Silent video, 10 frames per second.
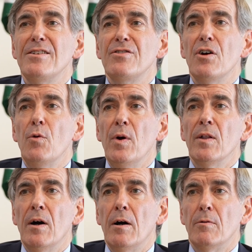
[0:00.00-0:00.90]
So
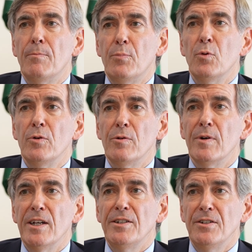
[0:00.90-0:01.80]
will our broader
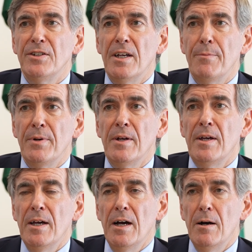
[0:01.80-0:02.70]
relationship
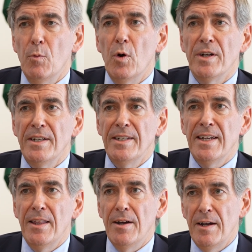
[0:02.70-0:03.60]
working
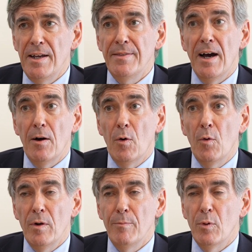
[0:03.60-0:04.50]
together in that
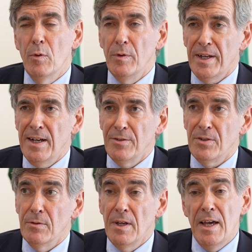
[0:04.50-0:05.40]
all-important
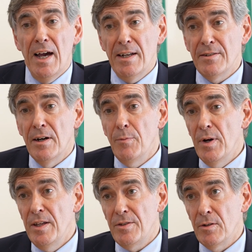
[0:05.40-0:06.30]
council at a time
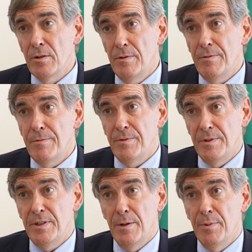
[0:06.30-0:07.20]
where there's a lot of
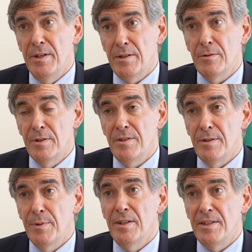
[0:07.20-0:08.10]
geopolitical
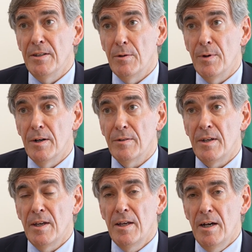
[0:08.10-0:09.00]
instability in the world.
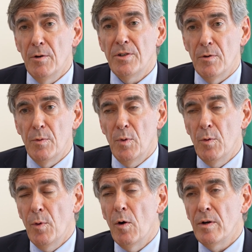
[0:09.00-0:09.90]
So
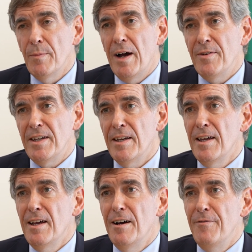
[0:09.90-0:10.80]
we'll welcome having
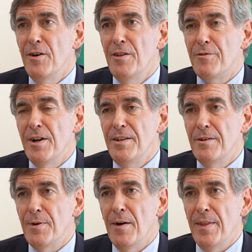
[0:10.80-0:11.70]
a further
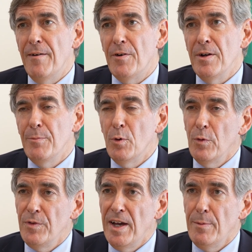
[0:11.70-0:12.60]
friend around that very
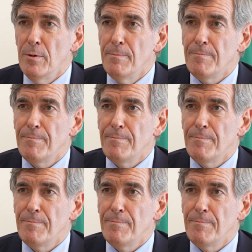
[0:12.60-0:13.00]
important table.